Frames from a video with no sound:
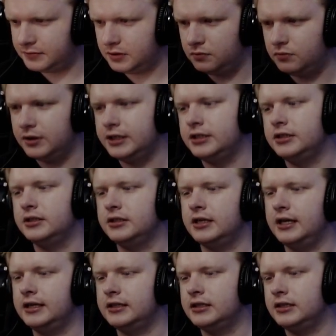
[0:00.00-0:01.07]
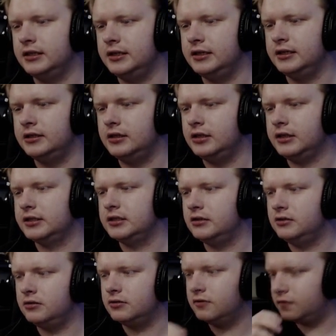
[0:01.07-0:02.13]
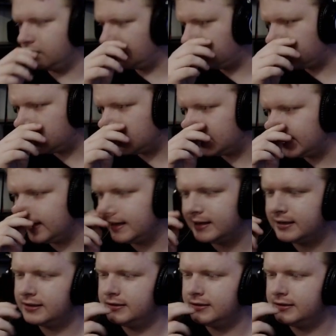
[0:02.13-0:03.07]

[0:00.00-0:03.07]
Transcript: which is actually a nicer look for them, I think.